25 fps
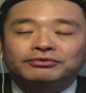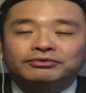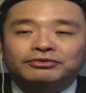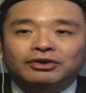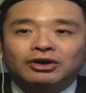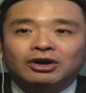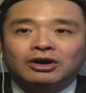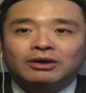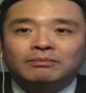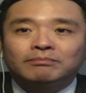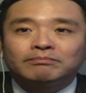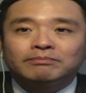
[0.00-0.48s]

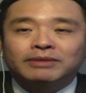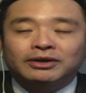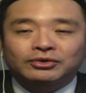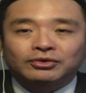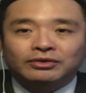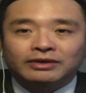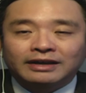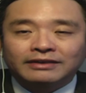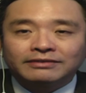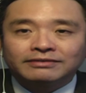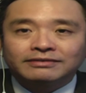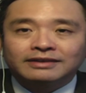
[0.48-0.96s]
from
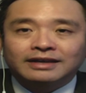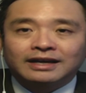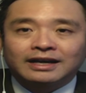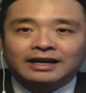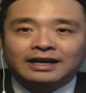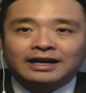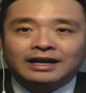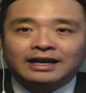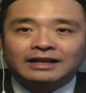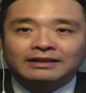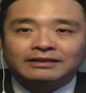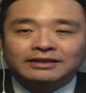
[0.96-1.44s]
Petronas
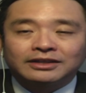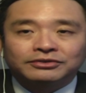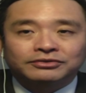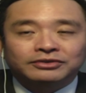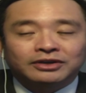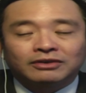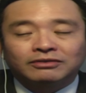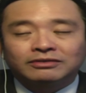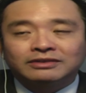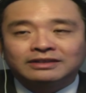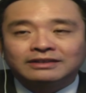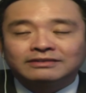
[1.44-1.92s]
this
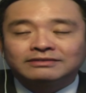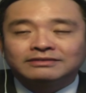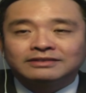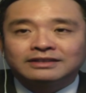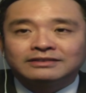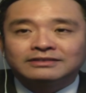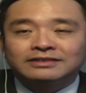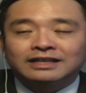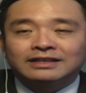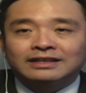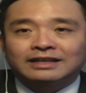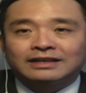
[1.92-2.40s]
year
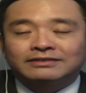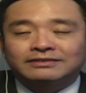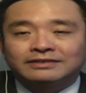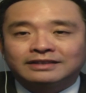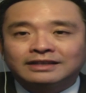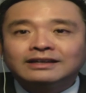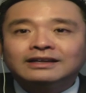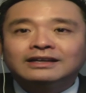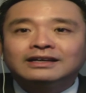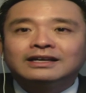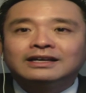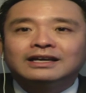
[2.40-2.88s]
and next
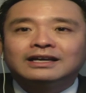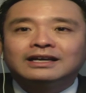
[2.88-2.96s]
year,